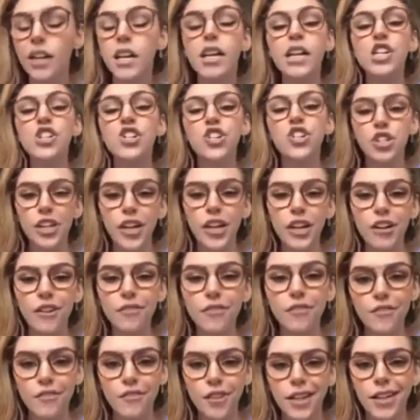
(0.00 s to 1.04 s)
Shitty
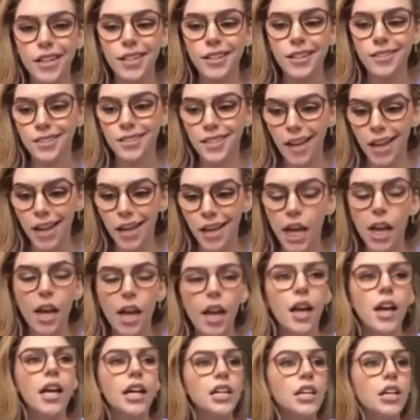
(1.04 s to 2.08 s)
fucking day.
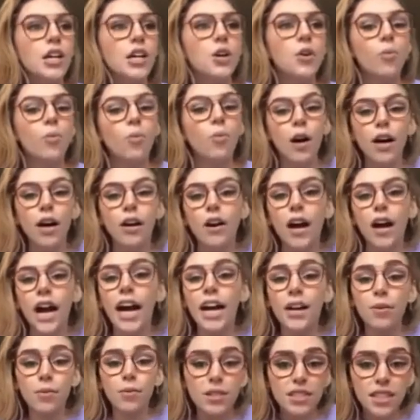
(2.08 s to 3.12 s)
Mm-hmm. Well, I
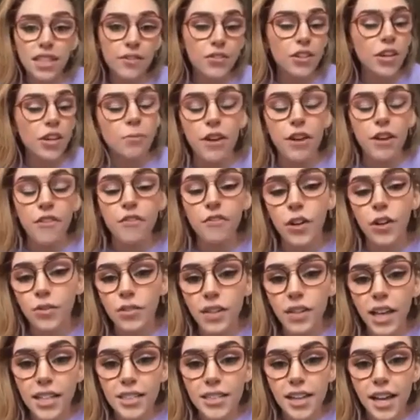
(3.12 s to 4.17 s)
wasn't even on my phone
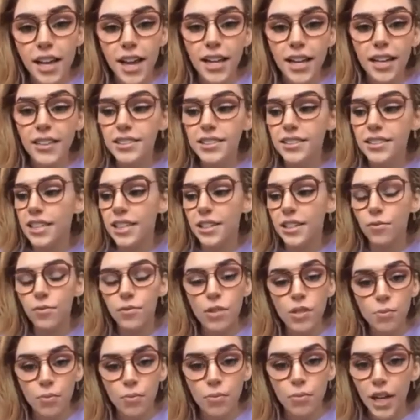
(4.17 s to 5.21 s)
that day. Didn't
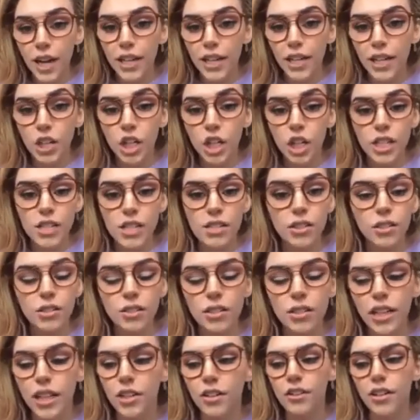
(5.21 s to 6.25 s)
reply to her until
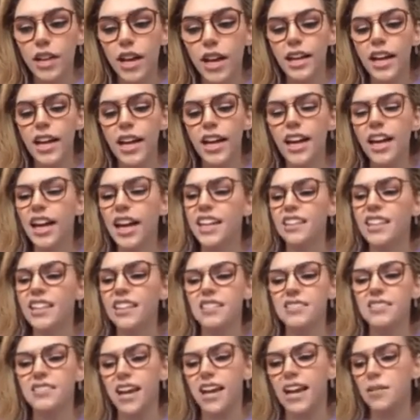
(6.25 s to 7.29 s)
later that night. I get
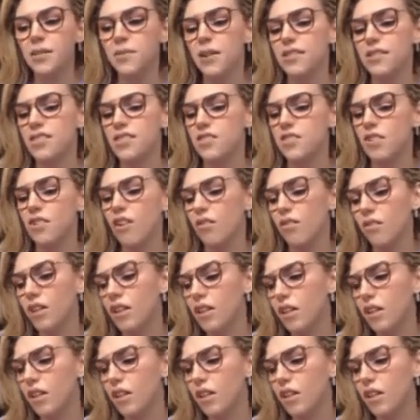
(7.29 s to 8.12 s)
this text message going,